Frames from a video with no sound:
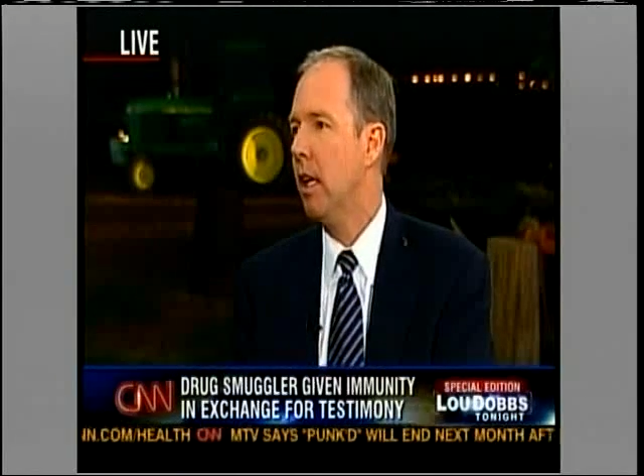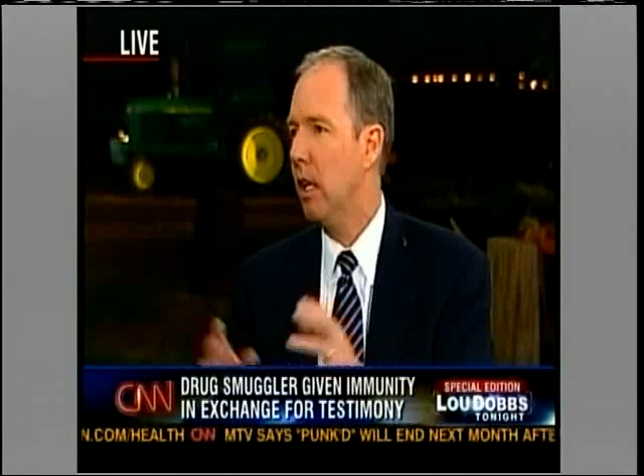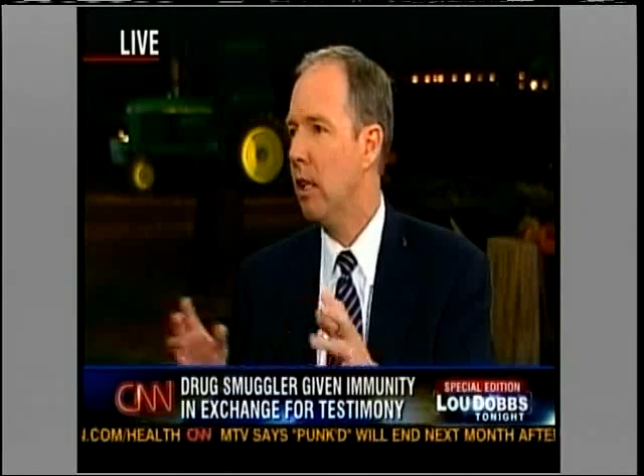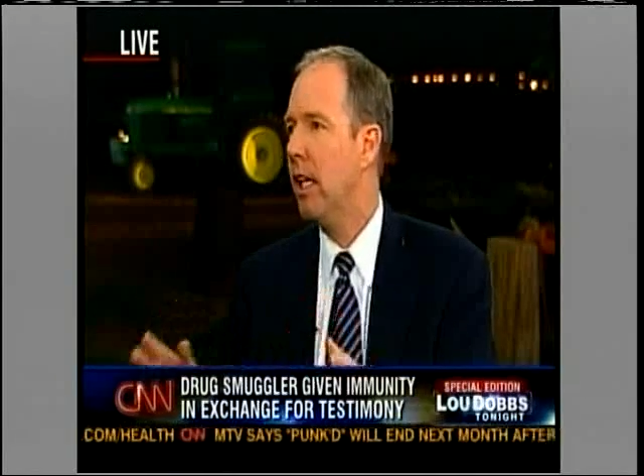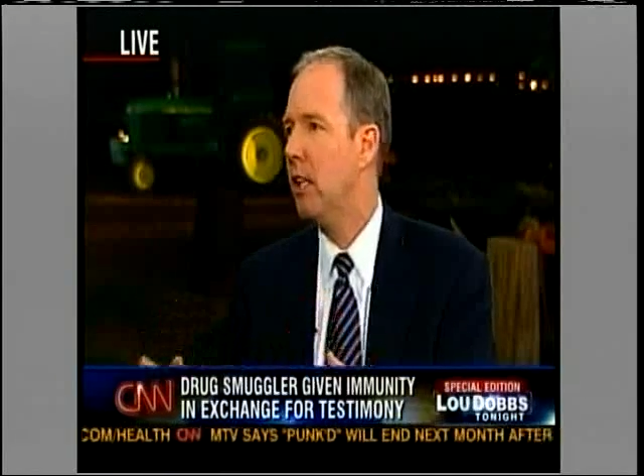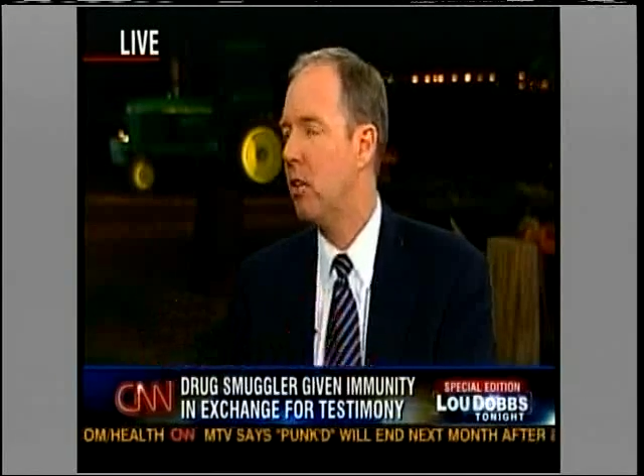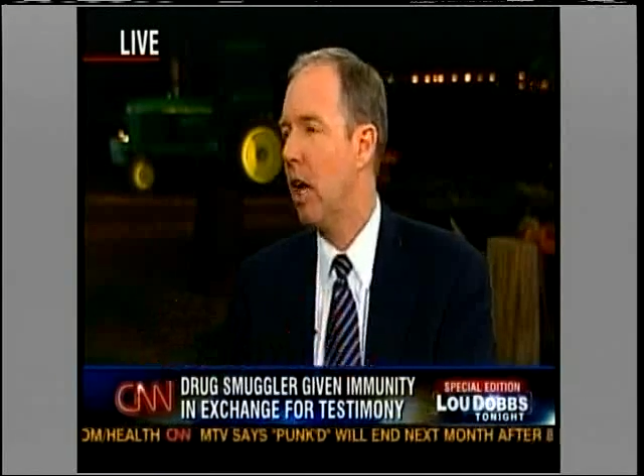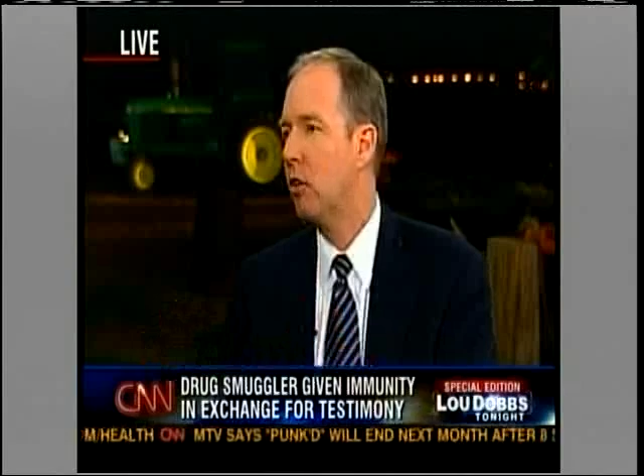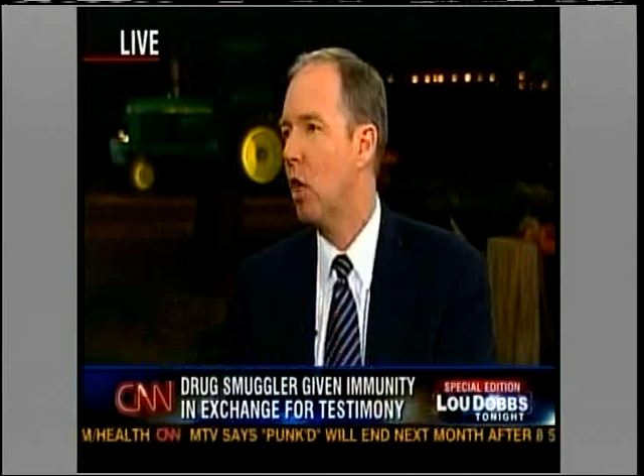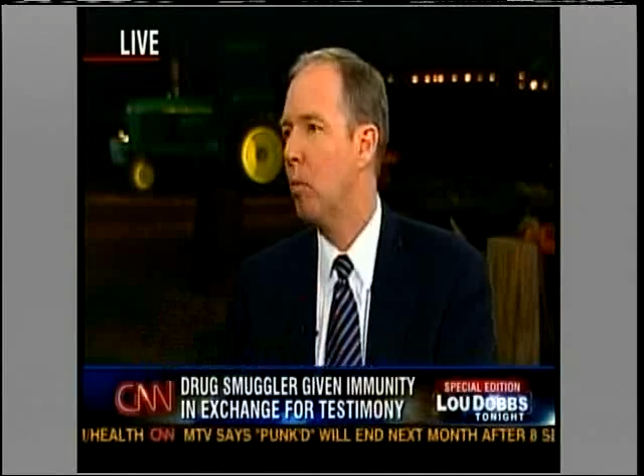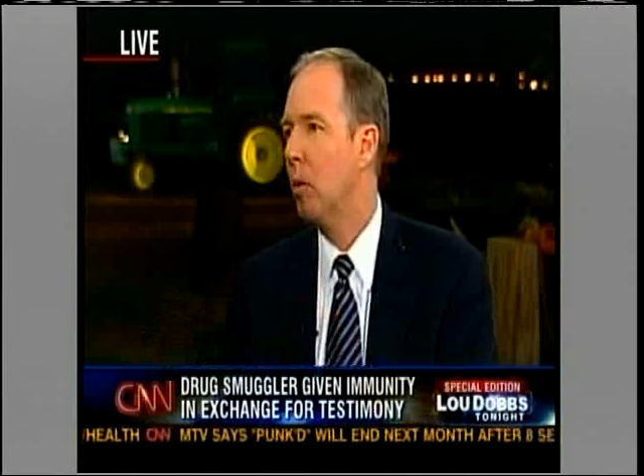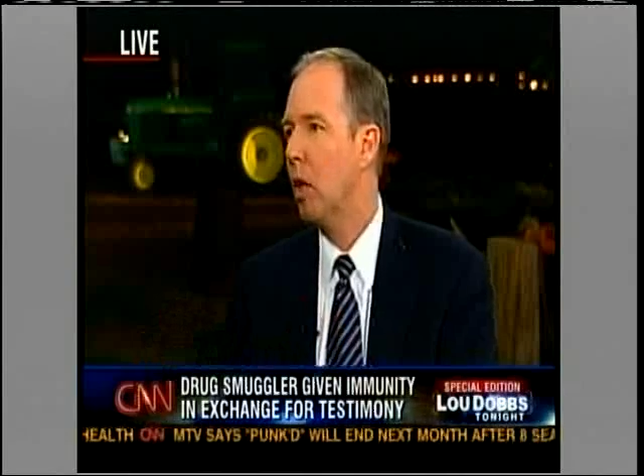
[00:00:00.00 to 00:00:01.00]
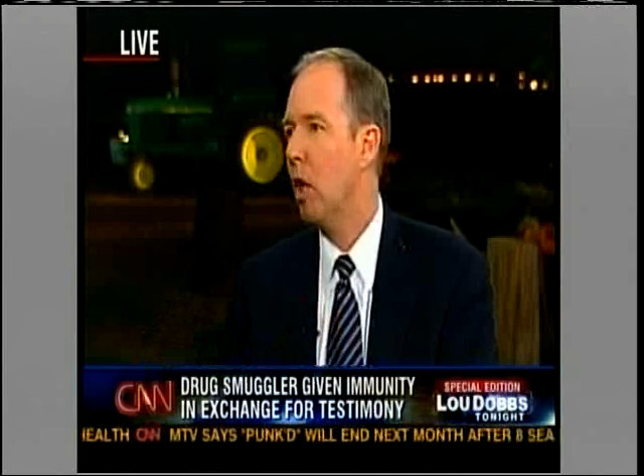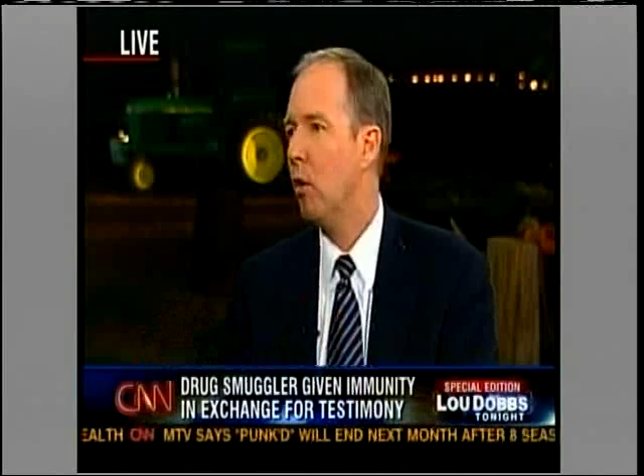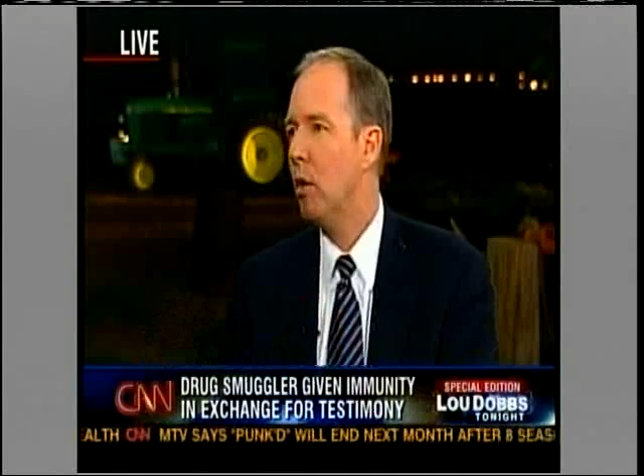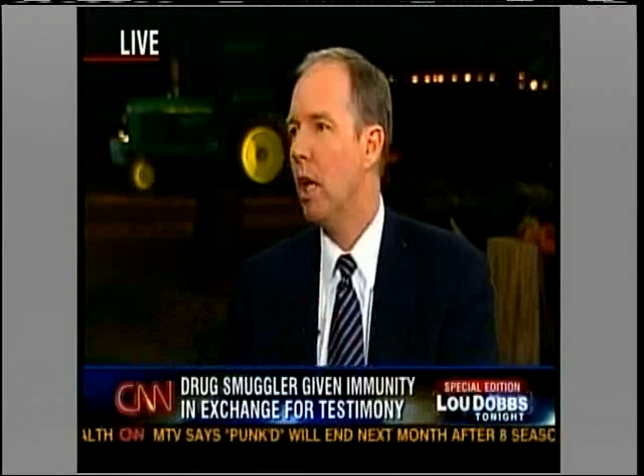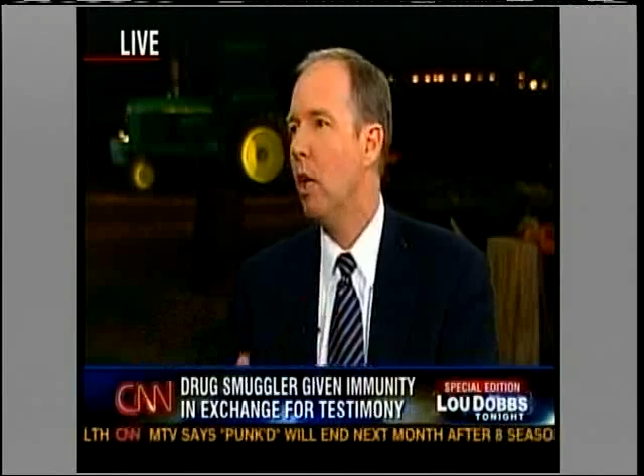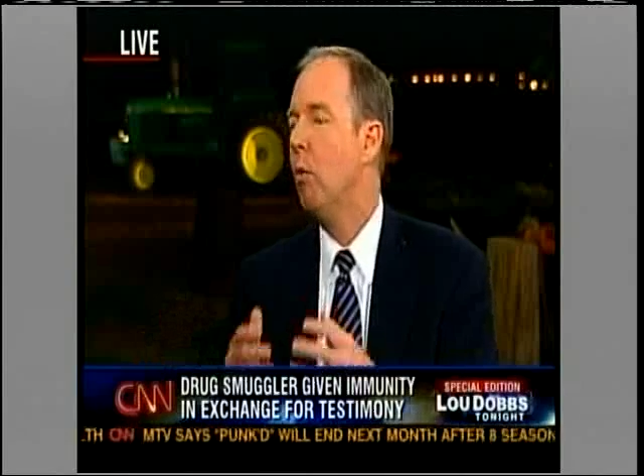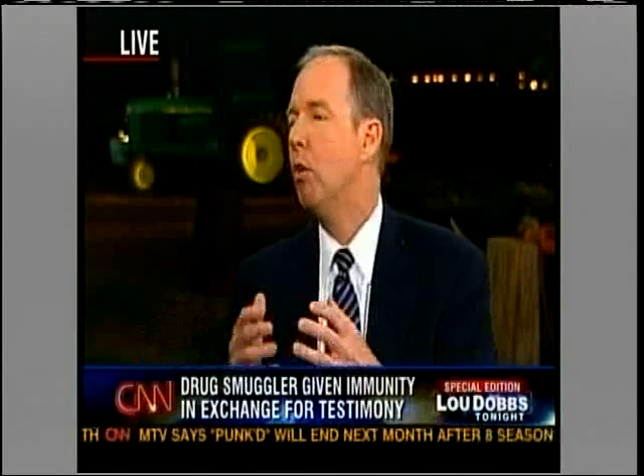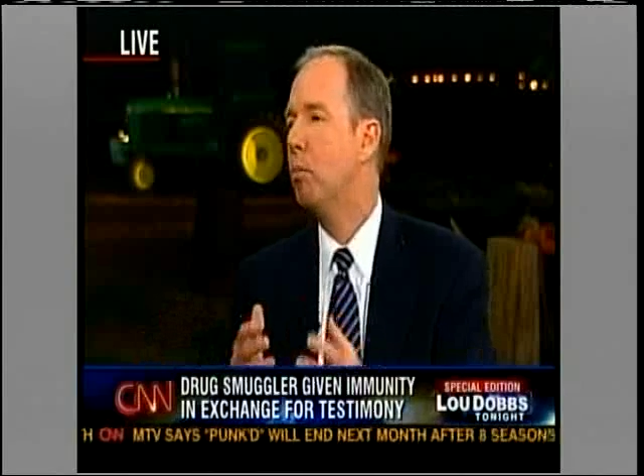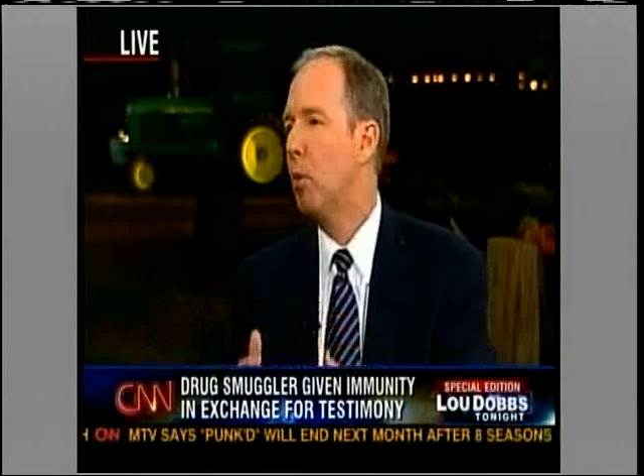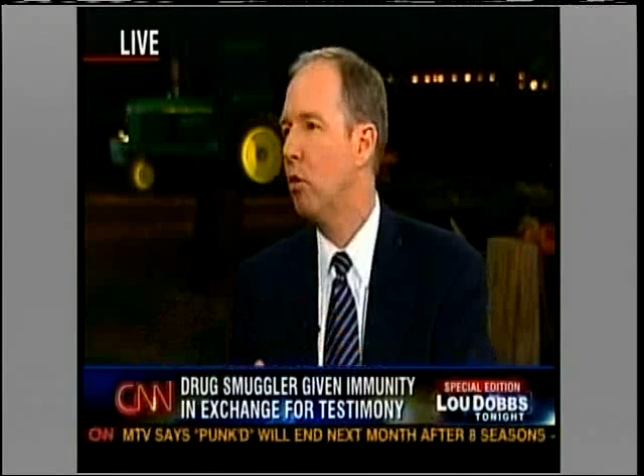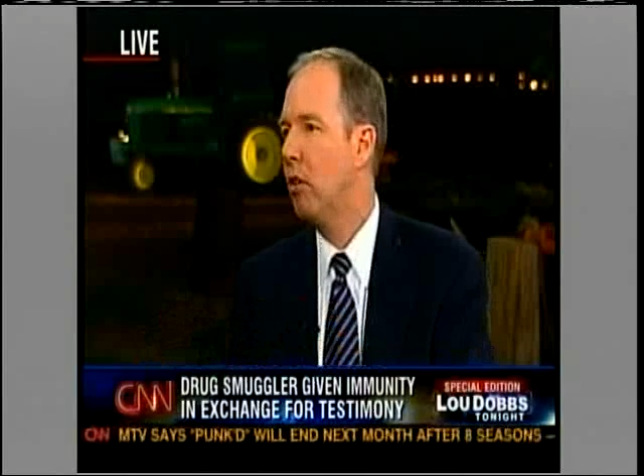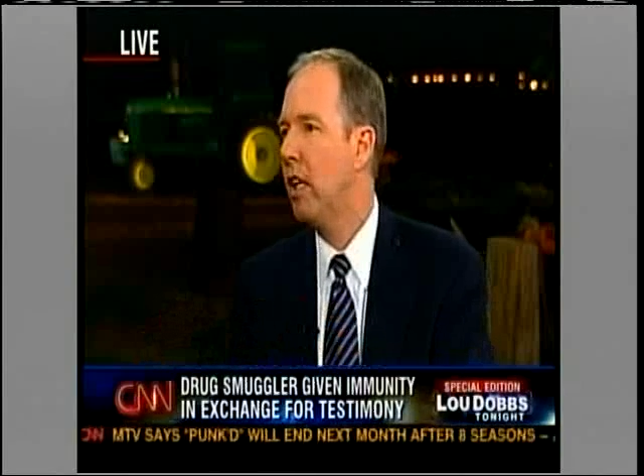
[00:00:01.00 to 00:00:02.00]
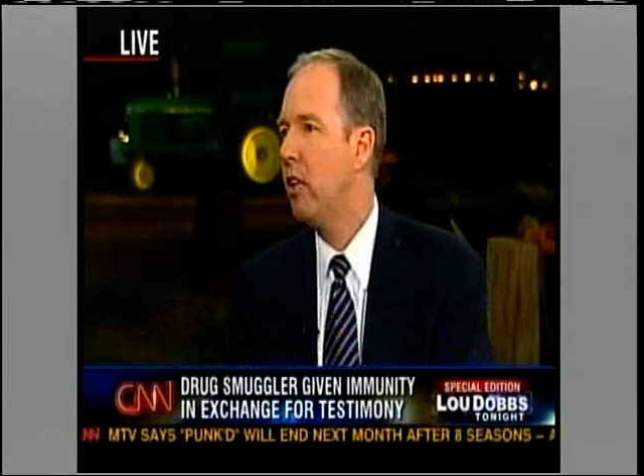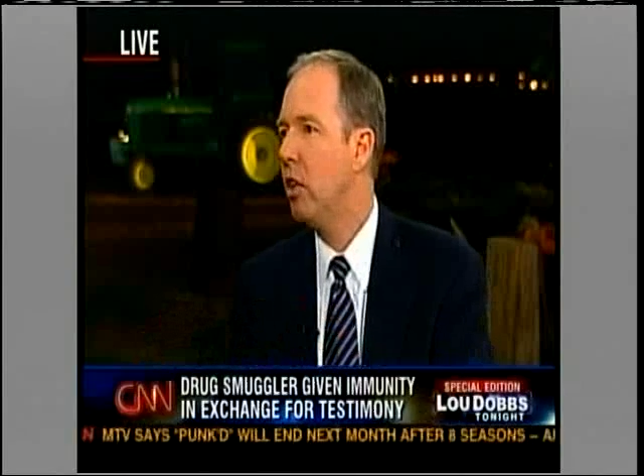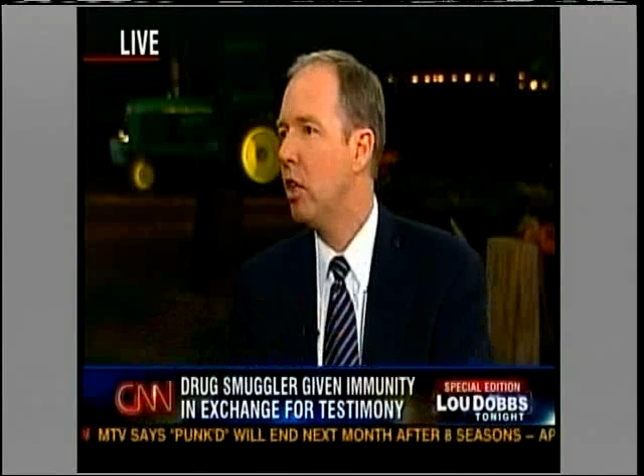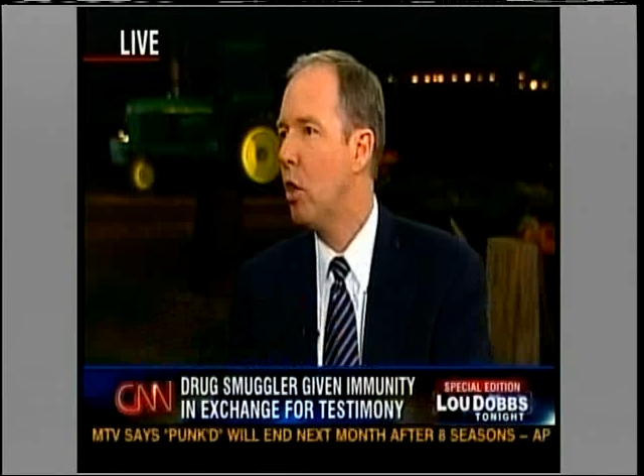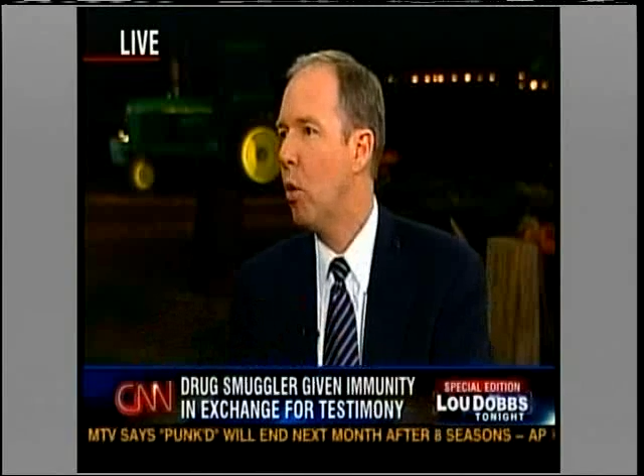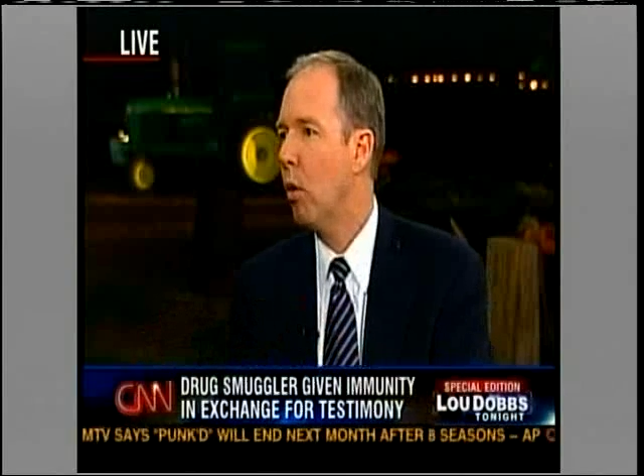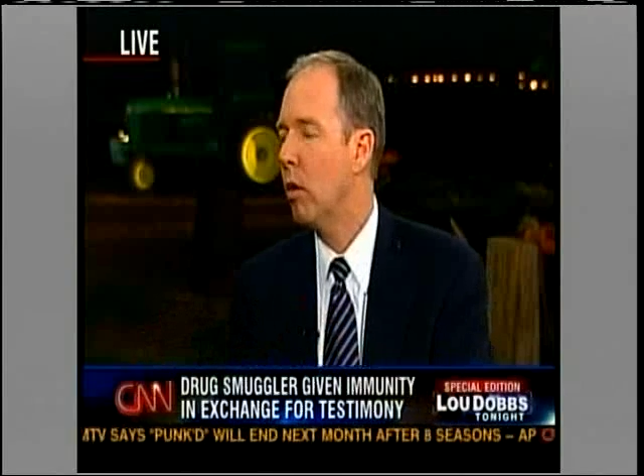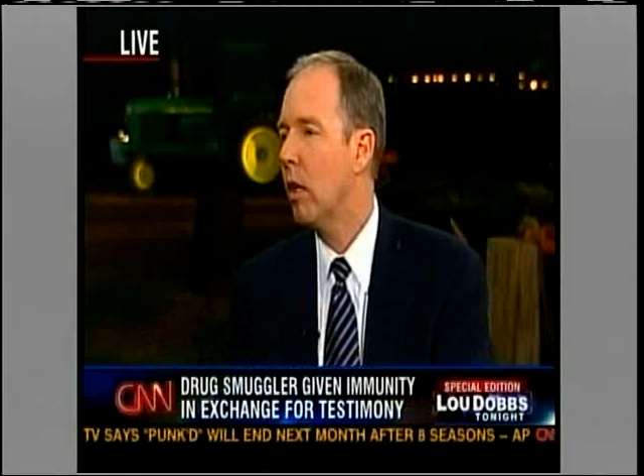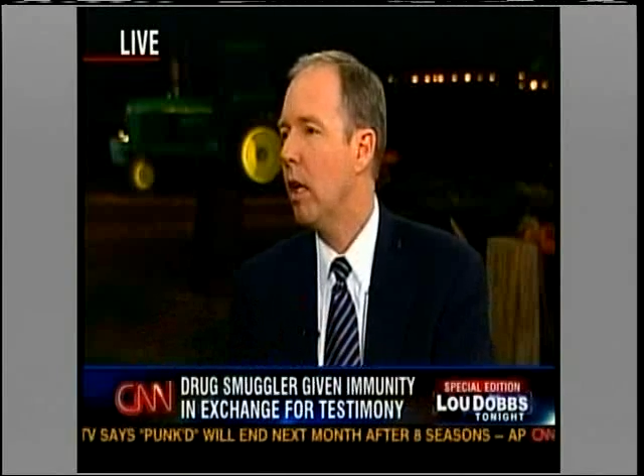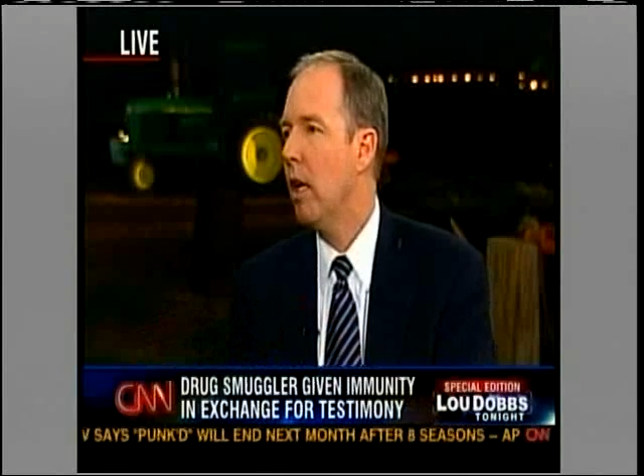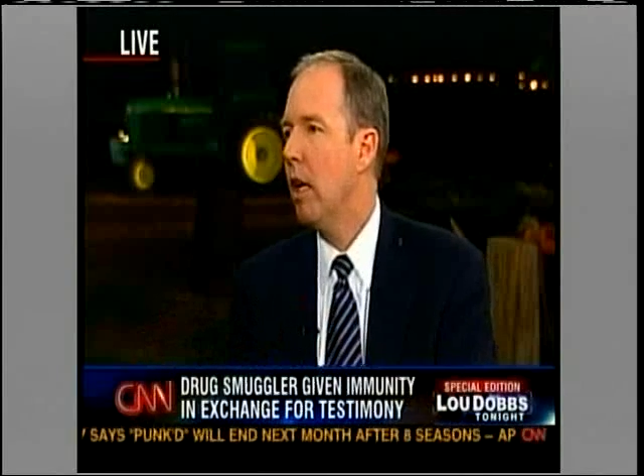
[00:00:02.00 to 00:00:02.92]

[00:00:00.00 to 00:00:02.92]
alleged October load was presented to the court.